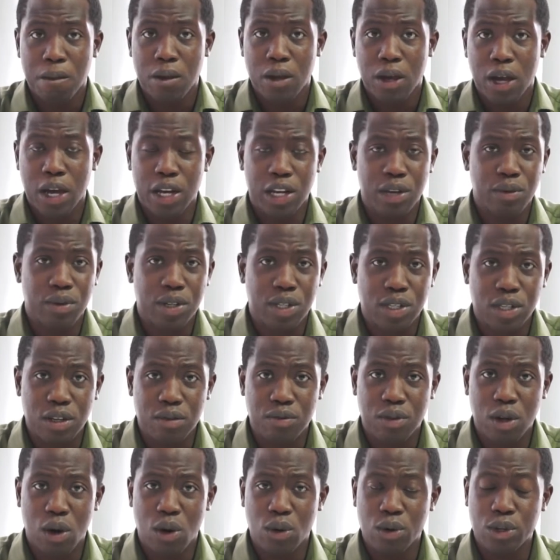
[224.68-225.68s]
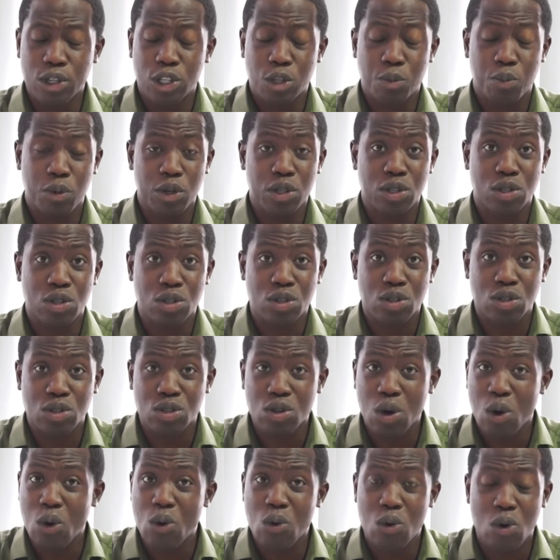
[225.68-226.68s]
And he received the Holy Spirit
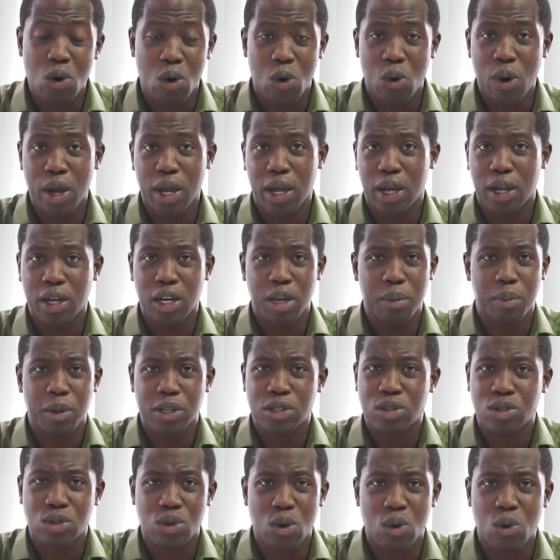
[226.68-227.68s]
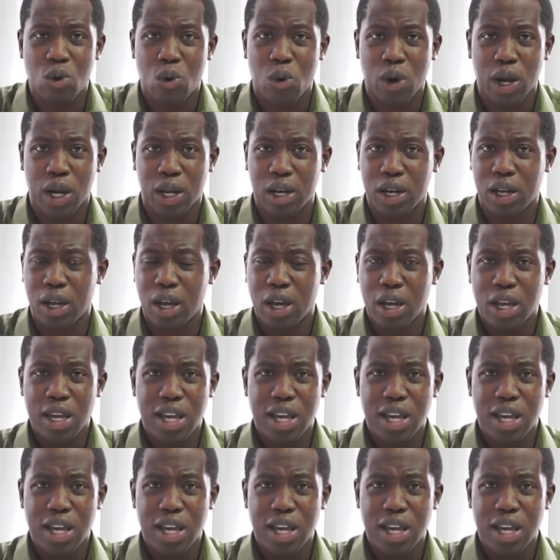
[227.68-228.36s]
so quickly, but so quickly.